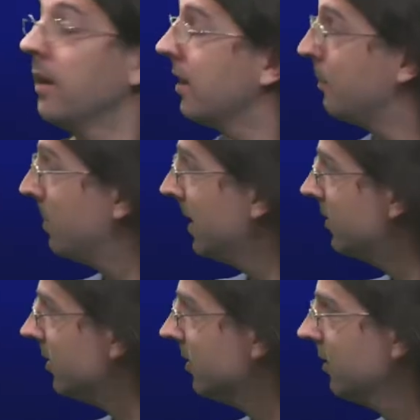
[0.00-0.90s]
In the
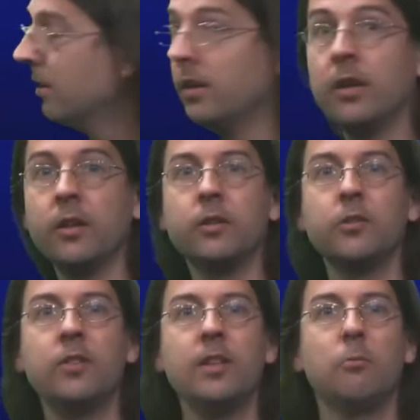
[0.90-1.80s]
picture,
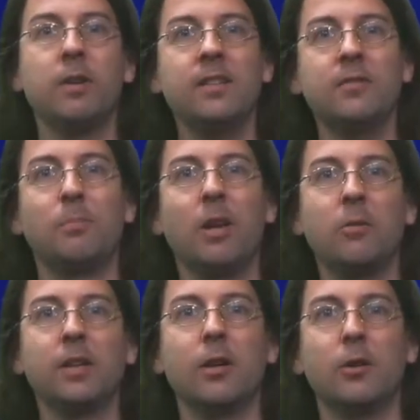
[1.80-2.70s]
you see the wind
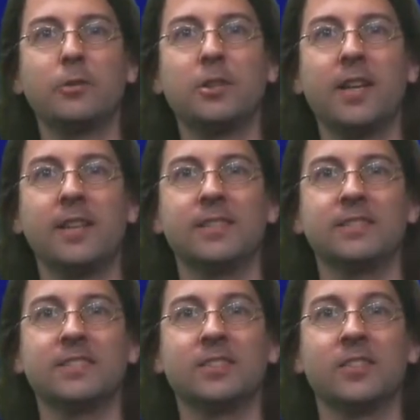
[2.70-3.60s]
blowing over the
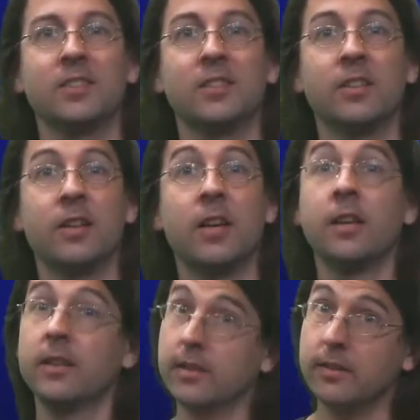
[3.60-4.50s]
Netherlands.
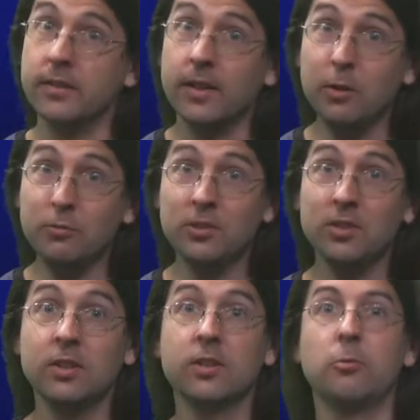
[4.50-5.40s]
Here in
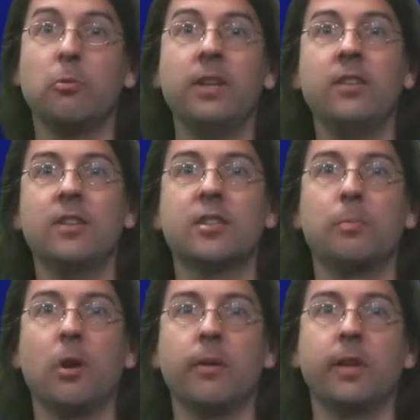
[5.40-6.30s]
Delft, the wind
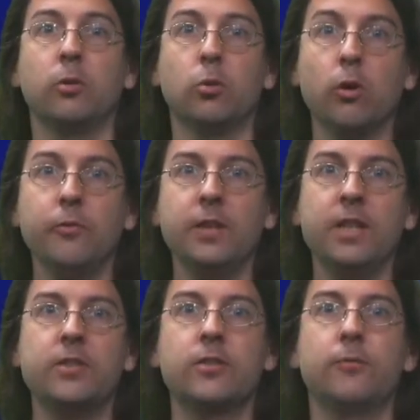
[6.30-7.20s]
is blowing
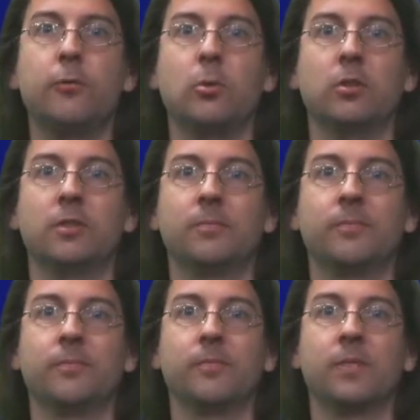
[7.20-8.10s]
northeast 4.
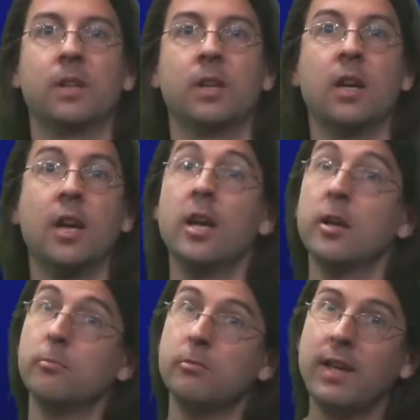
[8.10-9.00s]

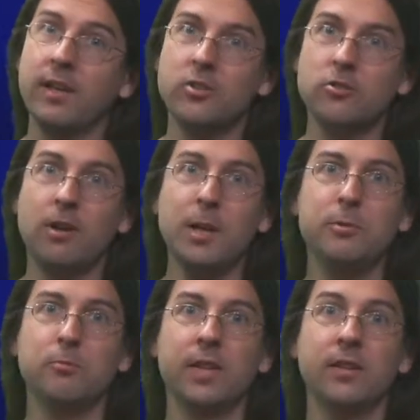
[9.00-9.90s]
We can
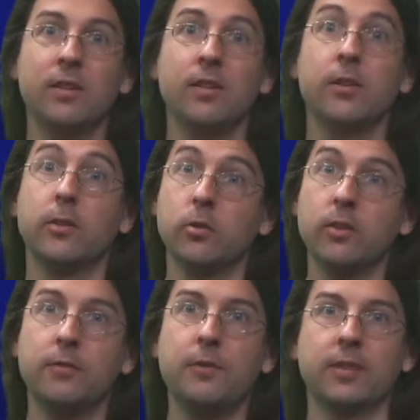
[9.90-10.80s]
describe the wind
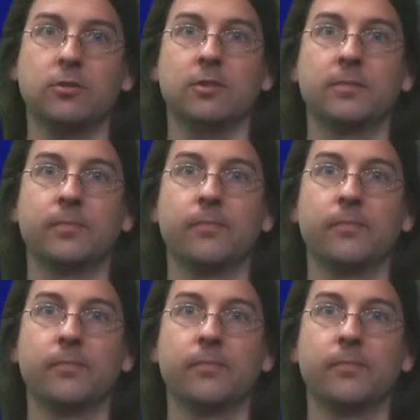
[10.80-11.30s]
using a vector.